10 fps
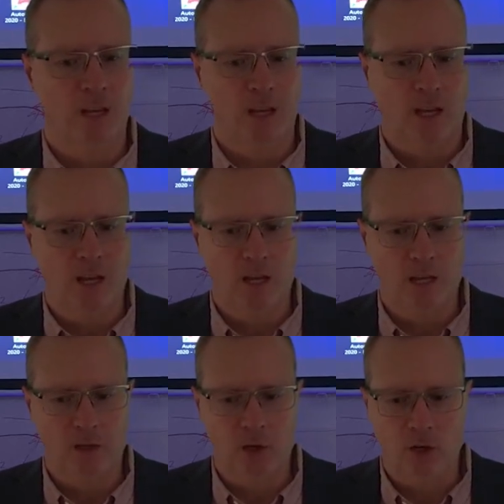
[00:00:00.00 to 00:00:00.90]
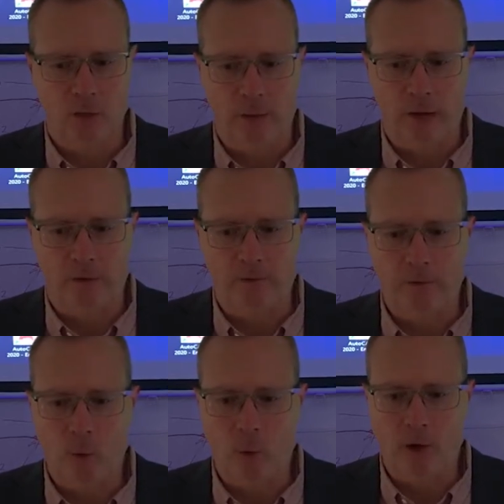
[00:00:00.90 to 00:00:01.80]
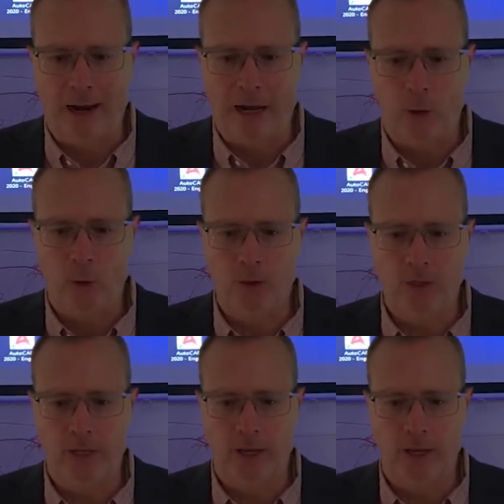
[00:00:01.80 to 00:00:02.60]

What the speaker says: it took about 4 hours